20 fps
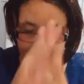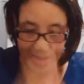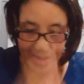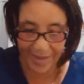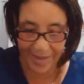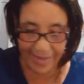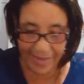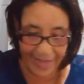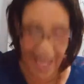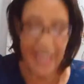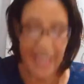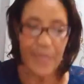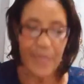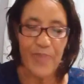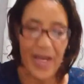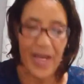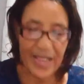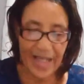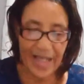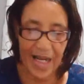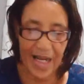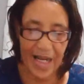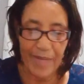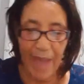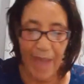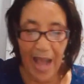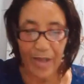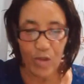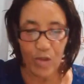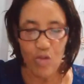that is basically
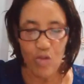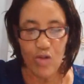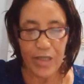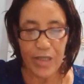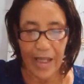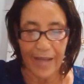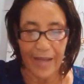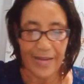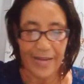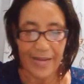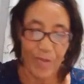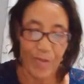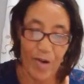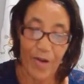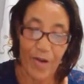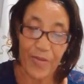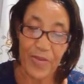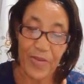my 2 cents worth